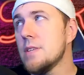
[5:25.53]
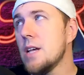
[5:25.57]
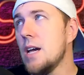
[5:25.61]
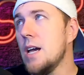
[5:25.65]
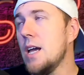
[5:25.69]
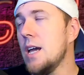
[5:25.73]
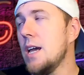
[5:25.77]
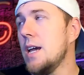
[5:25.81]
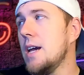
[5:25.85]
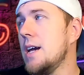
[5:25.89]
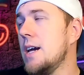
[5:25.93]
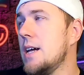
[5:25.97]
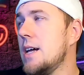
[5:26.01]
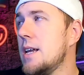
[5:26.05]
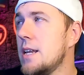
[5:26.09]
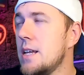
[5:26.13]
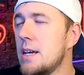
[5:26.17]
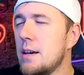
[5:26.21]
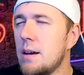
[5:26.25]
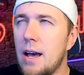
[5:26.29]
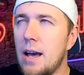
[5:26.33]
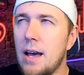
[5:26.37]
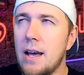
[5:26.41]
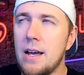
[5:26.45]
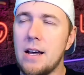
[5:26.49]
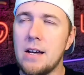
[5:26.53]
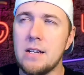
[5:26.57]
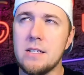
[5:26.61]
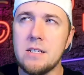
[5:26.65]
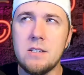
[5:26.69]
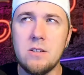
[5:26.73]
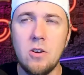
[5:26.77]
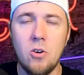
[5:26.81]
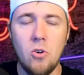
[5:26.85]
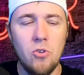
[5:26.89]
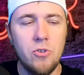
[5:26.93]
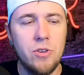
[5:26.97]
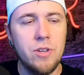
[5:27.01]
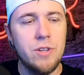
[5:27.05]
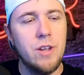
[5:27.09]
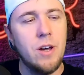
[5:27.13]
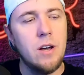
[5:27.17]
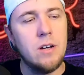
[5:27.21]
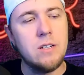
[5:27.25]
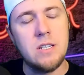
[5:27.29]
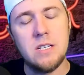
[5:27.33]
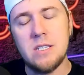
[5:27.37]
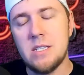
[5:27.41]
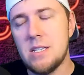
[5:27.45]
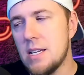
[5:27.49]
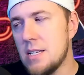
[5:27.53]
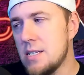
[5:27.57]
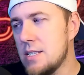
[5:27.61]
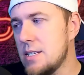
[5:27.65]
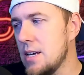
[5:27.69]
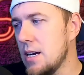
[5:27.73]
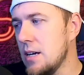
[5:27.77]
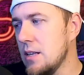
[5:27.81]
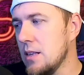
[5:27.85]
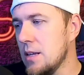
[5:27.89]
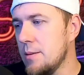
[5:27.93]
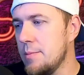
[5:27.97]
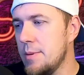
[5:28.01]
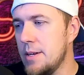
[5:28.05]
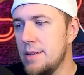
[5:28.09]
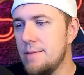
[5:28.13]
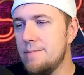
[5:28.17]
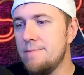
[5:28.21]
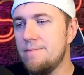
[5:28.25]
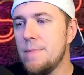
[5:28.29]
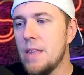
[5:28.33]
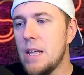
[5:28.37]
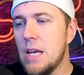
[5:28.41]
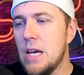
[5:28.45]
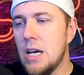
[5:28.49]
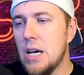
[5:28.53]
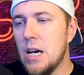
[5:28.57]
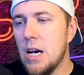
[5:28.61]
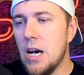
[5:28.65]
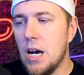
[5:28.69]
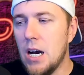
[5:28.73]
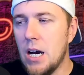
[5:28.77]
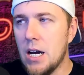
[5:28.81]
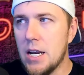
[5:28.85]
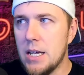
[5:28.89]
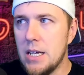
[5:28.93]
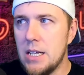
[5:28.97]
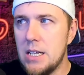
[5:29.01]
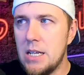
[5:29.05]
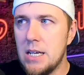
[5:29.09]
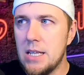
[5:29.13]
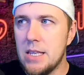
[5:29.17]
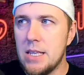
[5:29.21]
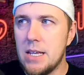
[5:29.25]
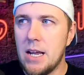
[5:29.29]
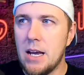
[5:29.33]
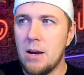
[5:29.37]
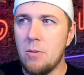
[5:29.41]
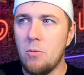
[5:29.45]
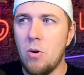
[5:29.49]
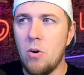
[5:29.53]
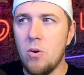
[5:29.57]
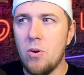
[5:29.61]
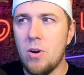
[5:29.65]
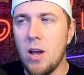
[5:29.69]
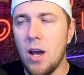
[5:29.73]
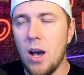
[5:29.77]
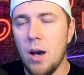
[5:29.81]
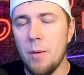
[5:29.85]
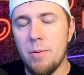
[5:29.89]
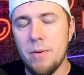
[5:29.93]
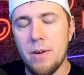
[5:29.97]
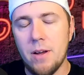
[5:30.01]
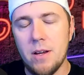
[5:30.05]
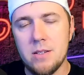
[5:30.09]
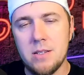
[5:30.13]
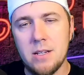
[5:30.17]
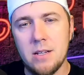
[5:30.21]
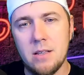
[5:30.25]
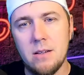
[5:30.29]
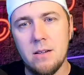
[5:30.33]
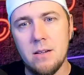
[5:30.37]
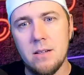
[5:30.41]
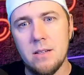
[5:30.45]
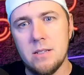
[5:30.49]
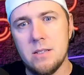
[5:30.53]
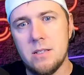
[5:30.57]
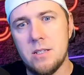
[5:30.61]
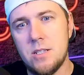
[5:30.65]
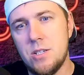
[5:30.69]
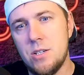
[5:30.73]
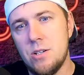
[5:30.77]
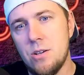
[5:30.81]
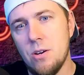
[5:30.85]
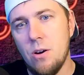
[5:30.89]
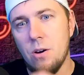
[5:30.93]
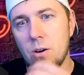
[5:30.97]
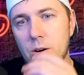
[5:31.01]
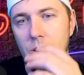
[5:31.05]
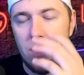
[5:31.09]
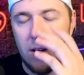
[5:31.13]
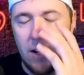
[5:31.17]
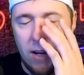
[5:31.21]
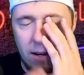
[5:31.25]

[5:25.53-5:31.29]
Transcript: And I, I sold the Doge. It says sell limit on it. And then I woke up and I was like, look at this chart.